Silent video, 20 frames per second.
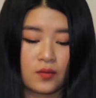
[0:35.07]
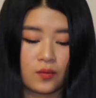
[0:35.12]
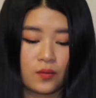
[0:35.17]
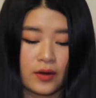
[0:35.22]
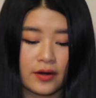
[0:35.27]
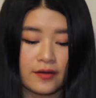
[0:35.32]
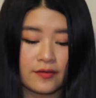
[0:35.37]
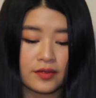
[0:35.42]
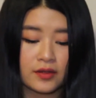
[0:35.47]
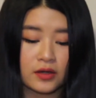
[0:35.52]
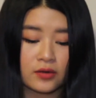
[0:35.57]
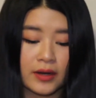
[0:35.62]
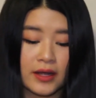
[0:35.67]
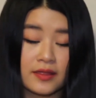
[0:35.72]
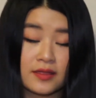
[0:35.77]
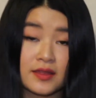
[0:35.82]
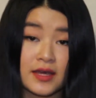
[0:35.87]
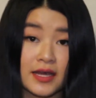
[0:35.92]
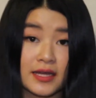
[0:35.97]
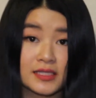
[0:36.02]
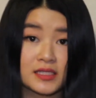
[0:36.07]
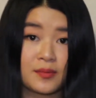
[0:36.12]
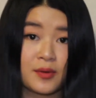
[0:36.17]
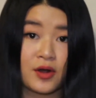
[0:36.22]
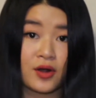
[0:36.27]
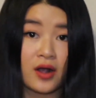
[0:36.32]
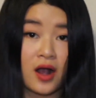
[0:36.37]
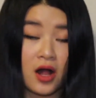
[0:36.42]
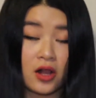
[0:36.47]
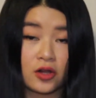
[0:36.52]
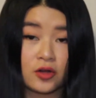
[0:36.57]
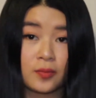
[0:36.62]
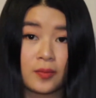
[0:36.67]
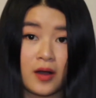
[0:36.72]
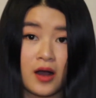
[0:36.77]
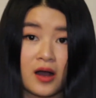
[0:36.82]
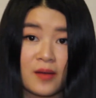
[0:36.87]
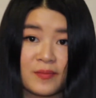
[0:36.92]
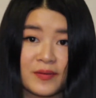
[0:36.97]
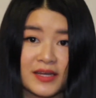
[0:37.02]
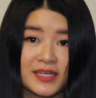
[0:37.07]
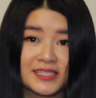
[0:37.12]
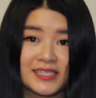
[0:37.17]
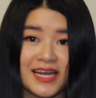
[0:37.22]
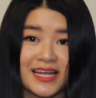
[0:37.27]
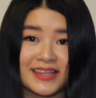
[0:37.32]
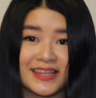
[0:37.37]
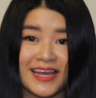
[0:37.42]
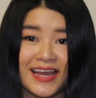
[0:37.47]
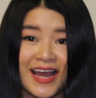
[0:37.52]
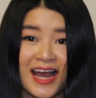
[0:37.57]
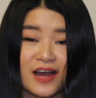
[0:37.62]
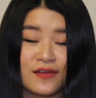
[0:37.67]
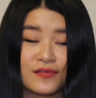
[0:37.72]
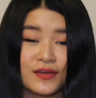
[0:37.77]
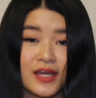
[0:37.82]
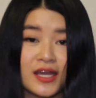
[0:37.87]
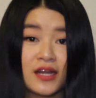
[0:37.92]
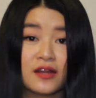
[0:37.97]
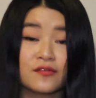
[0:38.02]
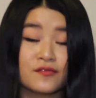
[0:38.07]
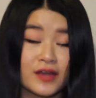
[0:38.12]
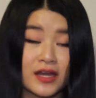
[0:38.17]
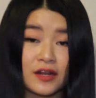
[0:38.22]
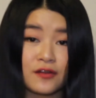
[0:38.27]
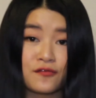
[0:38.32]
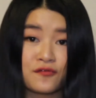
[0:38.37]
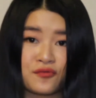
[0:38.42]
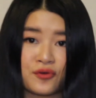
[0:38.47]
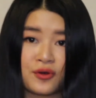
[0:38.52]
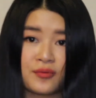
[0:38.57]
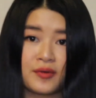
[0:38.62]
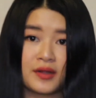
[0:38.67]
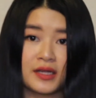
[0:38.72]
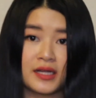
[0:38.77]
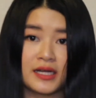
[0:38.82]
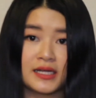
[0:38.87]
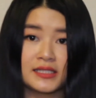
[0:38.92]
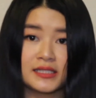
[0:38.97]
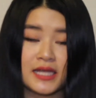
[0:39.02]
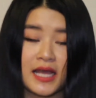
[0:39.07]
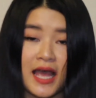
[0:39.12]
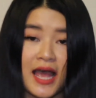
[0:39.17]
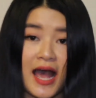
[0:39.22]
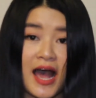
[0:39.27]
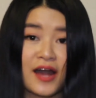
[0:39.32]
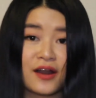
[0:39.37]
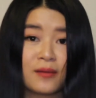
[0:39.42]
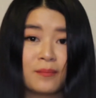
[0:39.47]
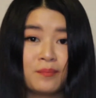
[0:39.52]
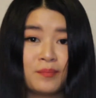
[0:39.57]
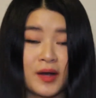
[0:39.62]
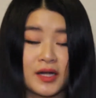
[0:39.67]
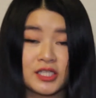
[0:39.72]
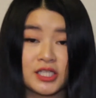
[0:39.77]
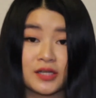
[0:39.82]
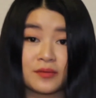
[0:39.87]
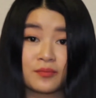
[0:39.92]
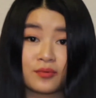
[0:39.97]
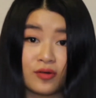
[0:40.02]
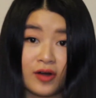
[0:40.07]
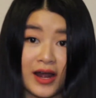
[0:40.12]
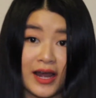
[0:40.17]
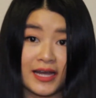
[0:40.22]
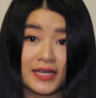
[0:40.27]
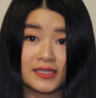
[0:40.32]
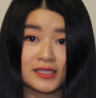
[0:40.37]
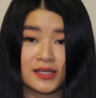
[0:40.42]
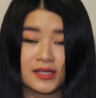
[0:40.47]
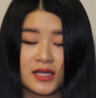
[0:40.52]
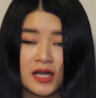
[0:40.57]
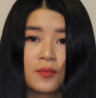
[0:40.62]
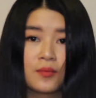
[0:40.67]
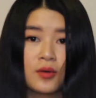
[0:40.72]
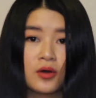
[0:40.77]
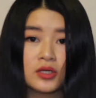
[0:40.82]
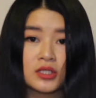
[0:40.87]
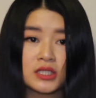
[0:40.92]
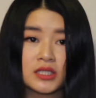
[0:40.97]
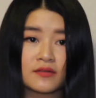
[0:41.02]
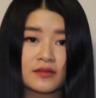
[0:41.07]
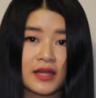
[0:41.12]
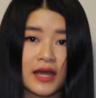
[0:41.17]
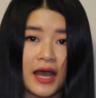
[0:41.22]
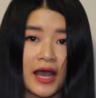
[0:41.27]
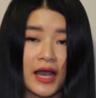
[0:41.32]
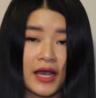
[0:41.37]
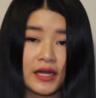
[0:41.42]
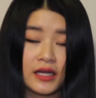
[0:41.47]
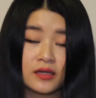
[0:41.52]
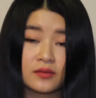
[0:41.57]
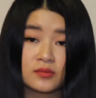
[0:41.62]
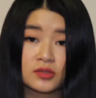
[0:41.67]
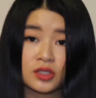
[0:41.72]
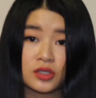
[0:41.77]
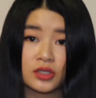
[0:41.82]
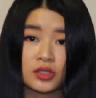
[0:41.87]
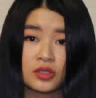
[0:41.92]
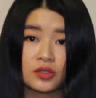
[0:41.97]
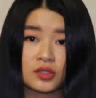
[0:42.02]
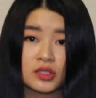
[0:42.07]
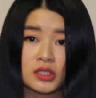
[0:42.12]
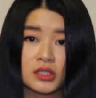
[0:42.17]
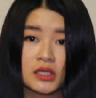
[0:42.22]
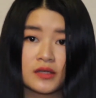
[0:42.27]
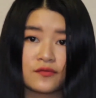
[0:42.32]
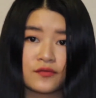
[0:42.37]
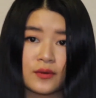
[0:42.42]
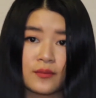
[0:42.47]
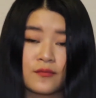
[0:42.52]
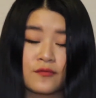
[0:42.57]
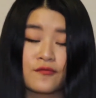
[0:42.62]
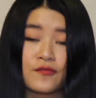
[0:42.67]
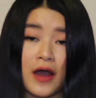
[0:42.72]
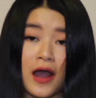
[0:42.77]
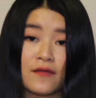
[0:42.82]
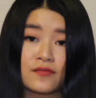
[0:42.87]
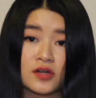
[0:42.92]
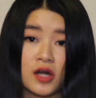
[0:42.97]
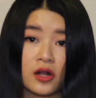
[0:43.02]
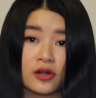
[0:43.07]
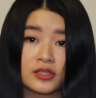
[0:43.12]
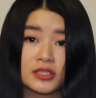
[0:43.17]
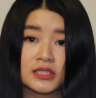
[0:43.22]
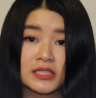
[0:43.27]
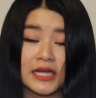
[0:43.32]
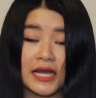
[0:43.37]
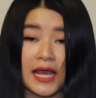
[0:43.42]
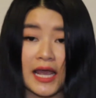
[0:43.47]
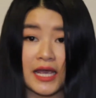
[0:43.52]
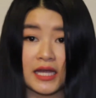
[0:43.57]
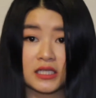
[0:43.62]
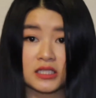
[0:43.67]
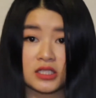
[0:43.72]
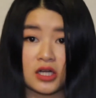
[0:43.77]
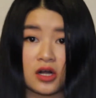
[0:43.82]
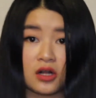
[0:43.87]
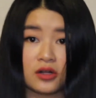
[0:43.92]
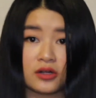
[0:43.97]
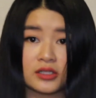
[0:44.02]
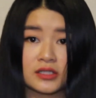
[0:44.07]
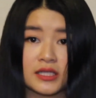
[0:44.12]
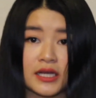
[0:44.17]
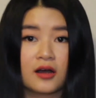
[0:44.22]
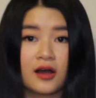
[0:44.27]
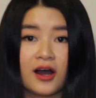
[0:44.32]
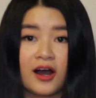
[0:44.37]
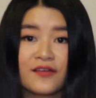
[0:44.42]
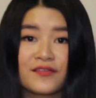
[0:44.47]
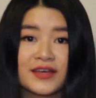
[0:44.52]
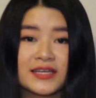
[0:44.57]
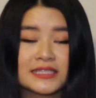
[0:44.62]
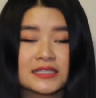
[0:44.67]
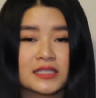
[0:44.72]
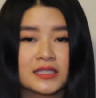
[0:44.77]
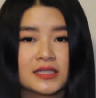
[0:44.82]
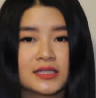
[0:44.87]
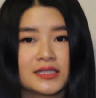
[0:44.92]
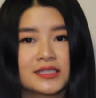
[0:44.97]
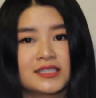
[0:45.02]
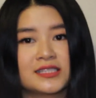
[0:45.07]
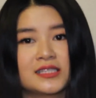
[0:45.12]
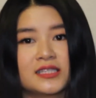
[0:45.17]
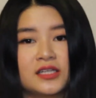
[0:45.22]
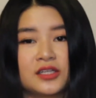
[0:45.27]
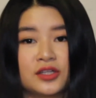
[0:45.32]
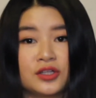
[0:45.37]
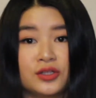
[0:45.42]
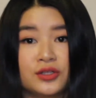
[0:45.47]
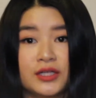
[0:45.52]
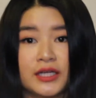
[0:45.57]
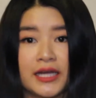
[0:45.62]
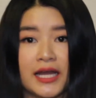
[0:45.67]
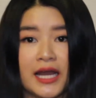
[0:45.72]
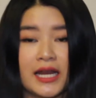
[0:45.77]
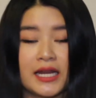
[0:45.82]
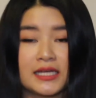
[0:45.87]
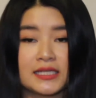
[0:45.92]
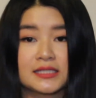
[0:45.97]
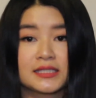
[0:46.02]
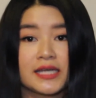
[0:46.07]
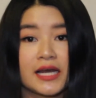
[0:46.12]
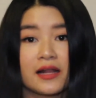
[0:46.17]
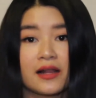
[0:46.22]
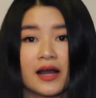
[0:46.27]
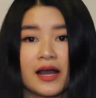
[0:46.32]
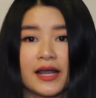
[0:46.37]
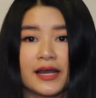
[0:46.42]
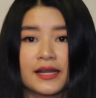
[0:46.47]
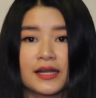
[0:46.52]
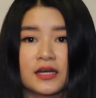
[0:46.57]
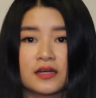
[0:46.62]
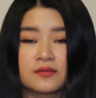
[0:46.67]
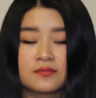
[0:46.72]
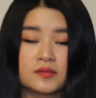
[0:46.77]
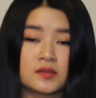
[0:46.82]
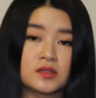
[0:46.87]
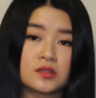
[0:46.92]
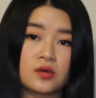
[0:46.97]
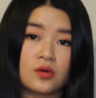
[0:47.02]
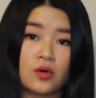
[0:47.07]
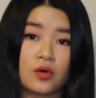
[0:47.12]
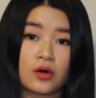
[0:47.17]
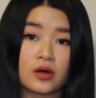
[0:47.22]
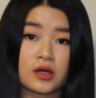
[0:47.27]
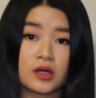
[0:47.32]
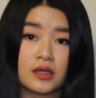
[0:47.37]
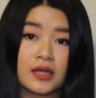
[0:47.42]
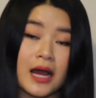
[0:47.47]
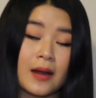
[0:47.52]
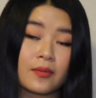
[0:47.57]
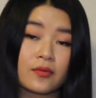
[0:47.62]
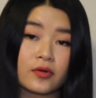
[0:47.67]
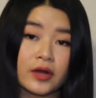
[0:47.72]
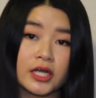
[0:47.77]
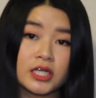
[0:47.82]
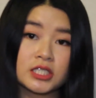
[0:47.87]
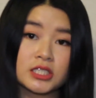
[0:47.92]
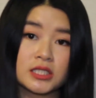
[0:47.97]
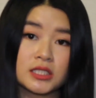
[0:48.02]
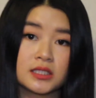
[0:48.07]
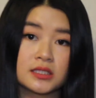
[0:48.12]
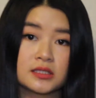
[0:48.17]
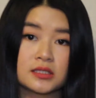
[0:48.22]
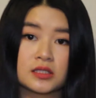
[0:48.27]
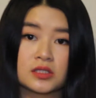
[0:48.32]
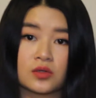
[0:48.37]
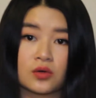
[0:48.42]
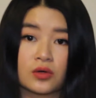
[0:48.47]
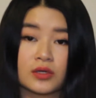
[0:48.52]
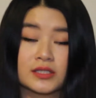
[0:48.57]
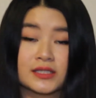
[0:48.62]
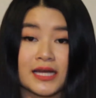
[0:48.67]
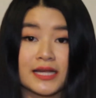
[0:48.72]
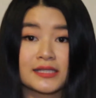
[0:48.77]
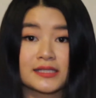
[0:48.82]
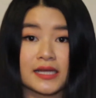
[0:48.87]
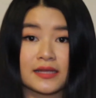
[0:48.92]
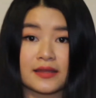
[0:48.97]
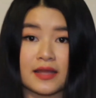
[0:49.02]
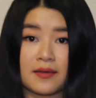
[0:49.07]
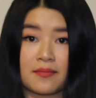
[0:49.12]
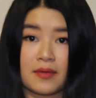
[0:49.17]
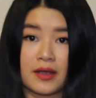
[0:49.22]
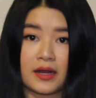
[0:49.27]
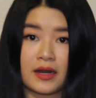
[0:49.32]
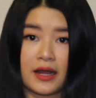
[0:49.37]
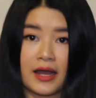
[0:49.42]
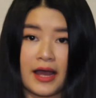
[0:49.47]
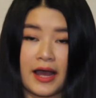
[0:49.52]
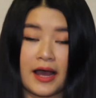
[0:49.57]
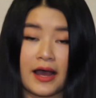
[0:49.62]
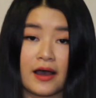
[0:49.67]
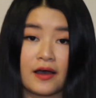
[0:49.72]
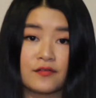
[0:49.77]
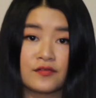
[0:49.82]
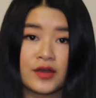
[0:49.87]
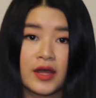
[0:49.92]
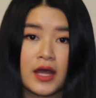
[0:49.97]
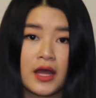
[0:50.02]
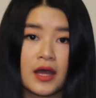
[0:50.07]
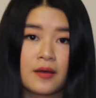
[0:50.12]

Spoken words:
One of the great things about Colourpop is that they have innovative formulas at a budget price. Most of the items are usually from $5 to $8. Obviously this isn't including any sale items or collaborations or sets that they might have.